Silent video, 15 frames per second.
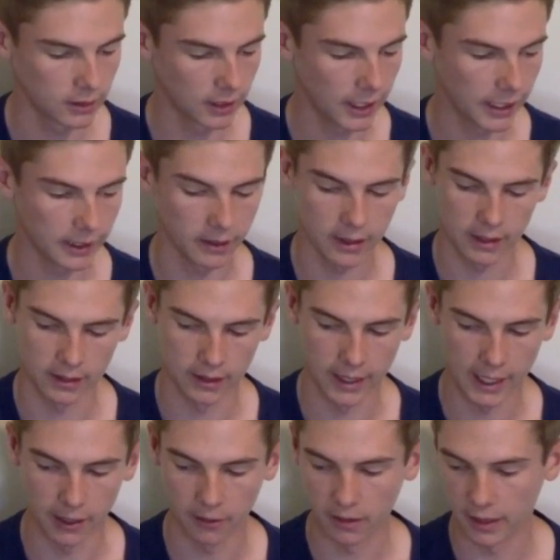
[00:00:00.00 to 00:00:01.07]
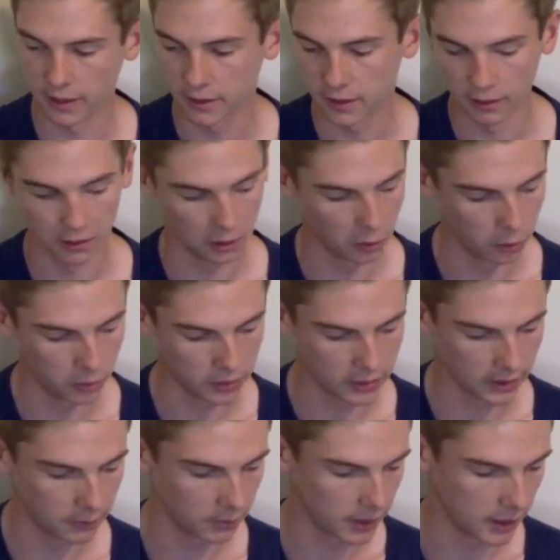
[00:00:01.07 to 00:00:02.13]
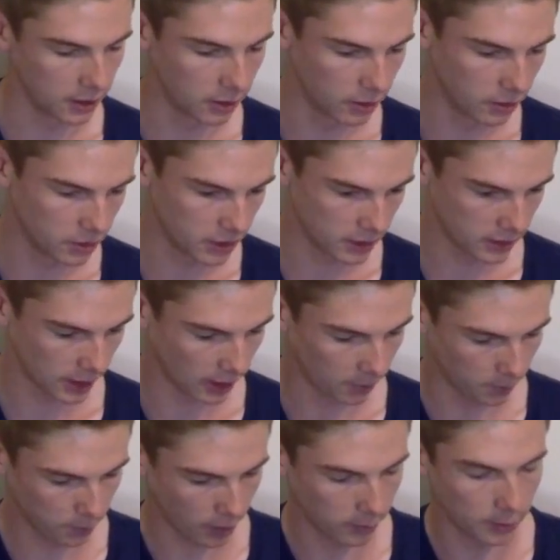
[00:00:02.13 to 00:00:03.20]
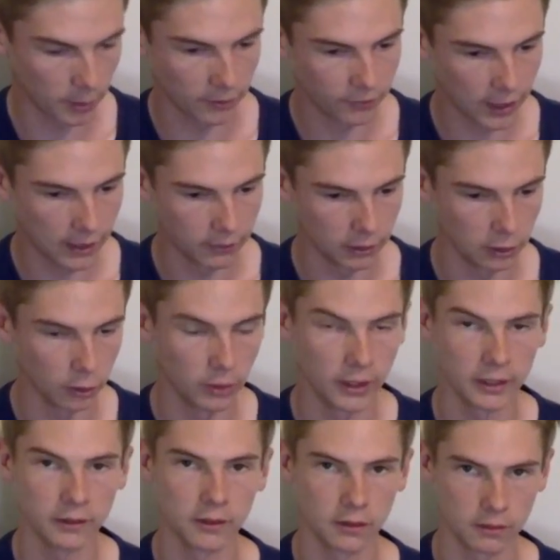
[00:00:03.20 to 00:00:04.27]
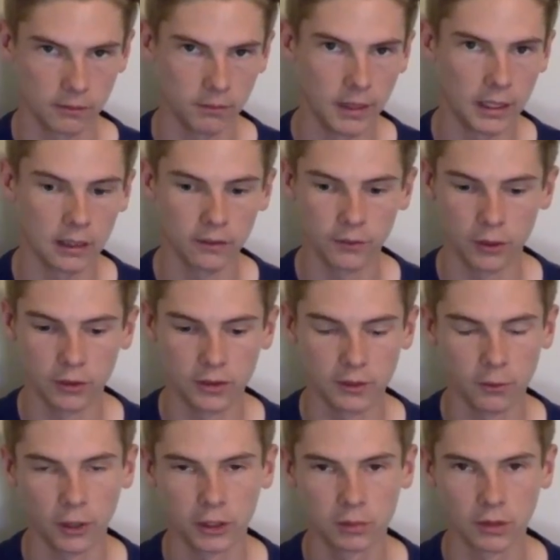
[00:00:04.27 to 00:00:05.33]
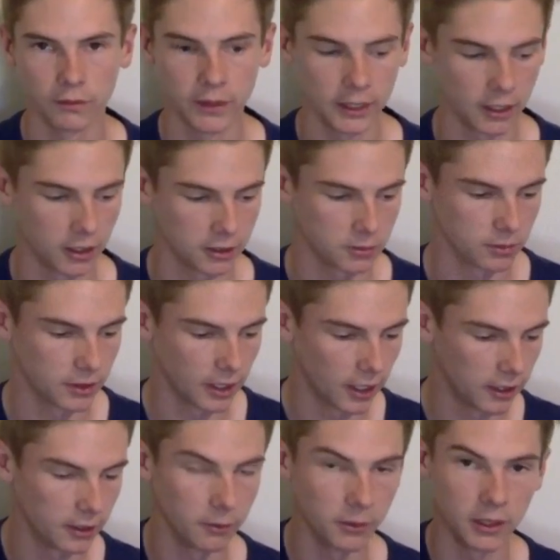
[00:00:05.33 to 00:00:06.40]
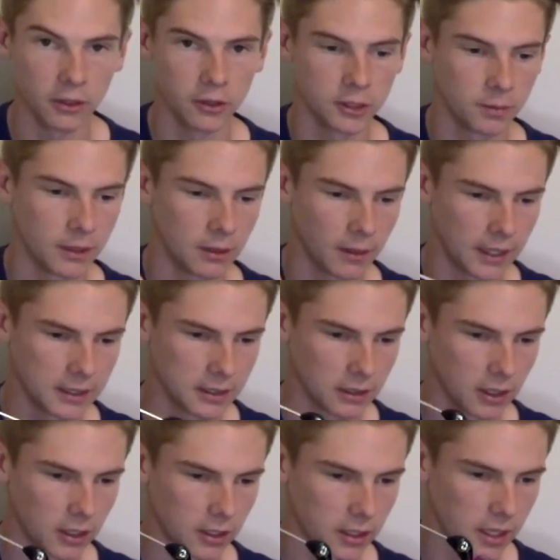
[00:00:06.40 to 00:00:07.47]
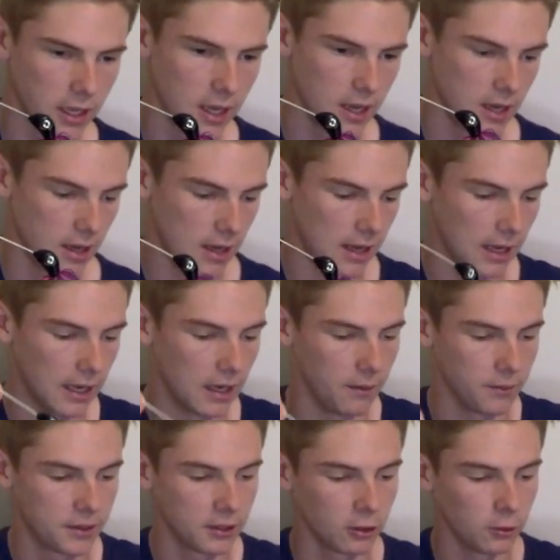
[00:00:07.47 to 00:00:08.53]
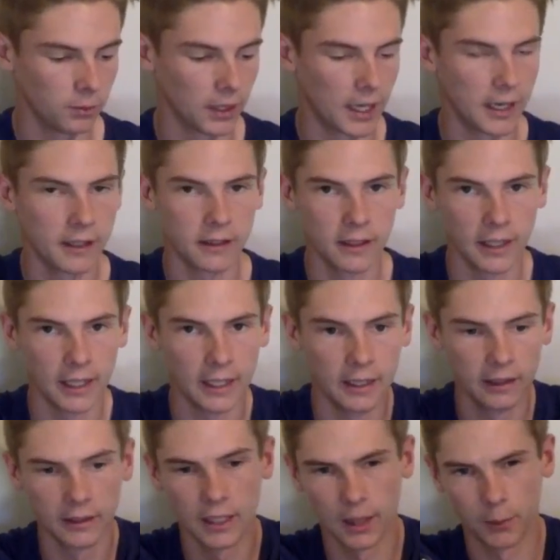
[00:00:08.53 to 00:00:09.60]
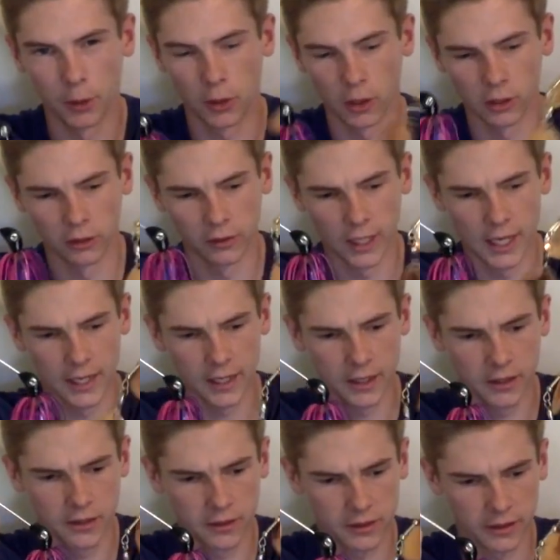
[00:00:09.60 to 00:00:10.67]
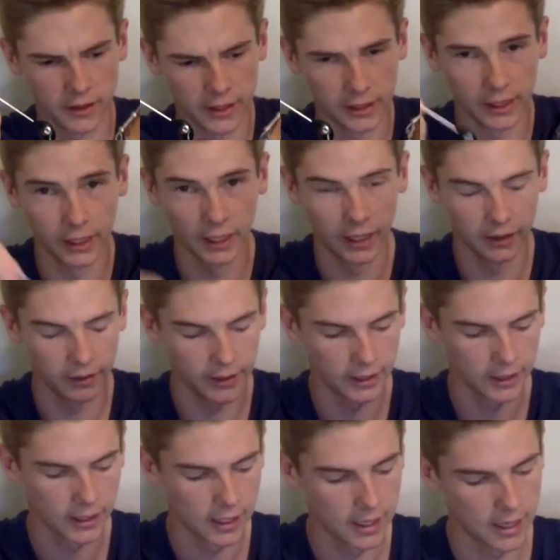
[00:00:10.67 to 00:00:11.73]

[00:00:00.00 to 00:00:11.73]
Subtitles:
Yeah, now into the lures that we use. So probably my favourite lure, and many of you that watch my videos would know that we use spinnerbaits a lot. Single bladed and double Colorado. So there they are there.